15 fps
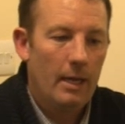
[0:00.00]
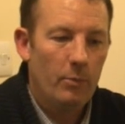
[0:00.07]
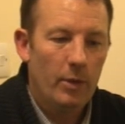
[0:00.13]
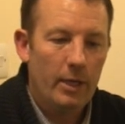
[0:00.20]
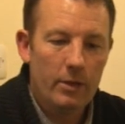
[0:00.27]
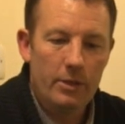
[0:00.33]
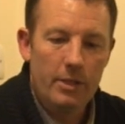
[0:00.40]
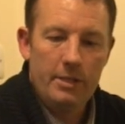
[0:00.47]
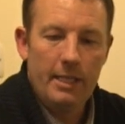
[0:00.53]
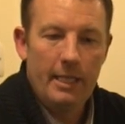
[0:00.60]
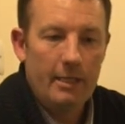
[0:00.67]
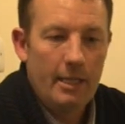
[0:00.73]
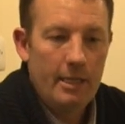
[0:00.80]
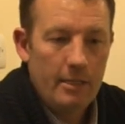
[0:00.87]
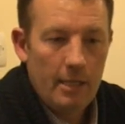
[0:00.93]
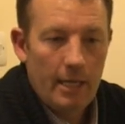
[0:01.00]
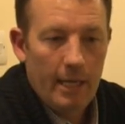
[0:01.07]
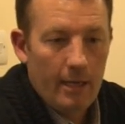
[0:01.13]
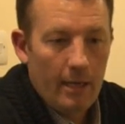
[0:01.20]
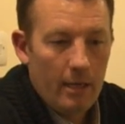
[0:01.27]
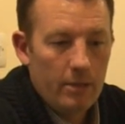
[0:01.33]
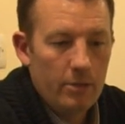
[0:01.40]
We're going to take these
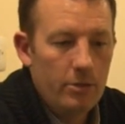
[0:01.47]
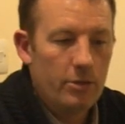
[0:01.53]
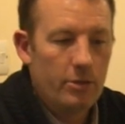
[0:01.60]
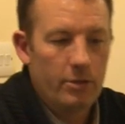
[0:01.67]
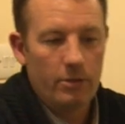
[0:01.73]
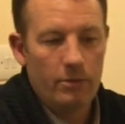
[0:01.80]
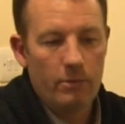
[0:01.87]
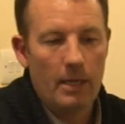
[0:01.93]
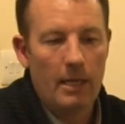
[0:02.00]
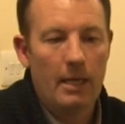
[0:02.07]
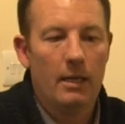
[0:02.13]
later just to